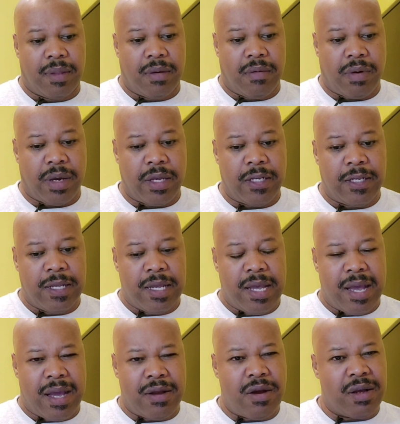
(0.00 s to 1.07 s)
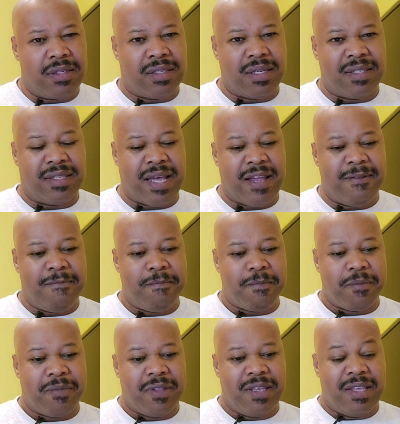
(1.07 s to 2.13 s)
right? And God says that
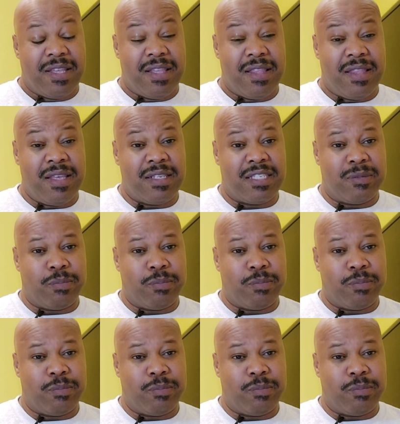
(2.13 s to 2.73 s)
this